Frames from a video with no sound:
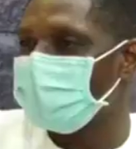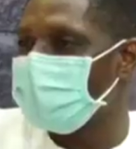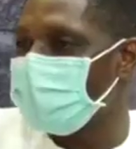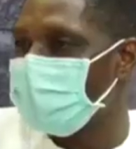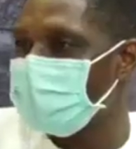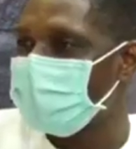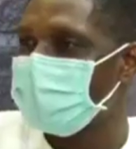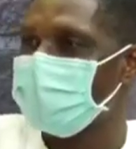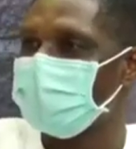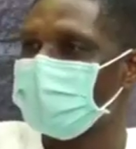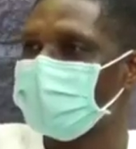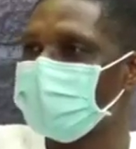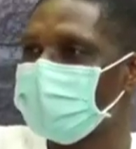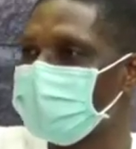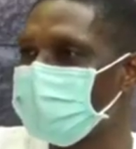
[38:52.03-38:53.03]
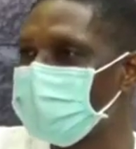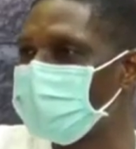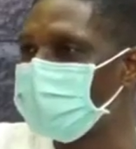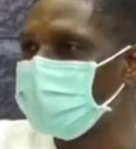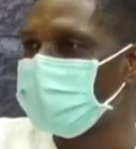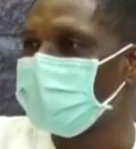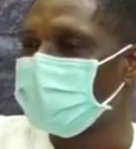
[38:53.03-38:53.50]
had a group
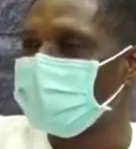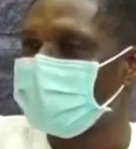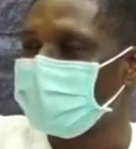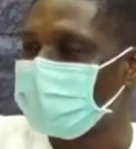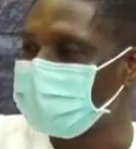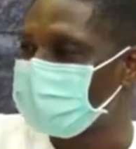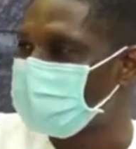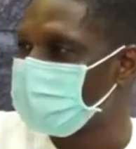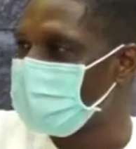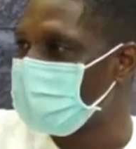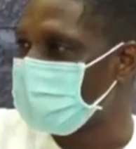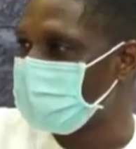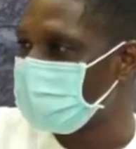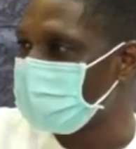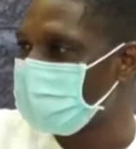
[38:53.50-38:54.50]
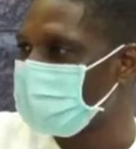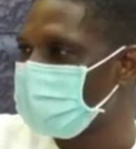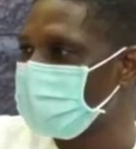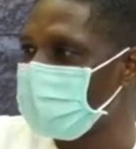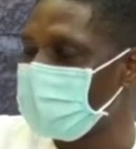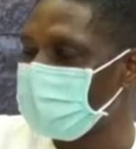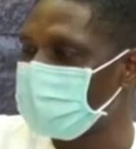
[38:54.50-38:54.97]
last month.
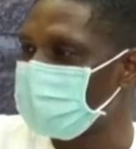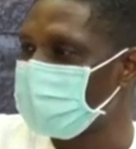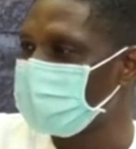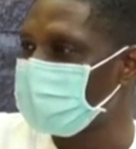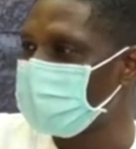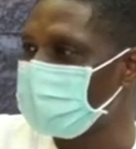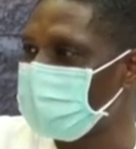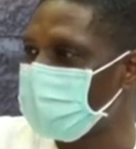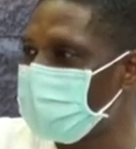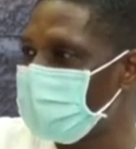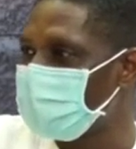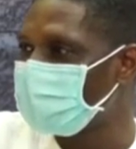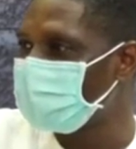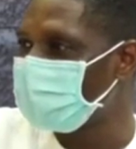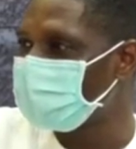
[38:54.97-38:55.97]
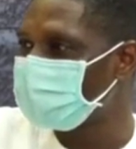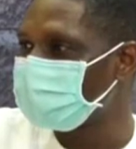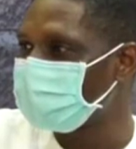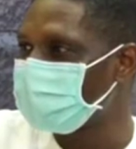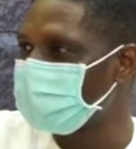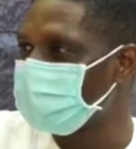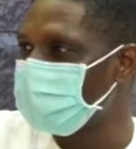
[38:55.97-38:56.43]
I call them the mothers
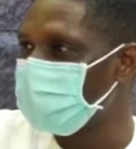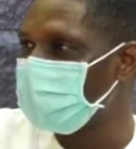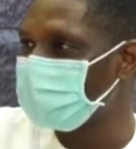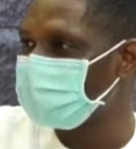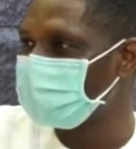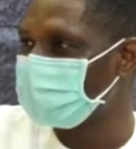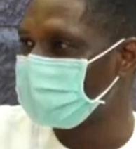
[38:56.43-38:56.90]
in waiting.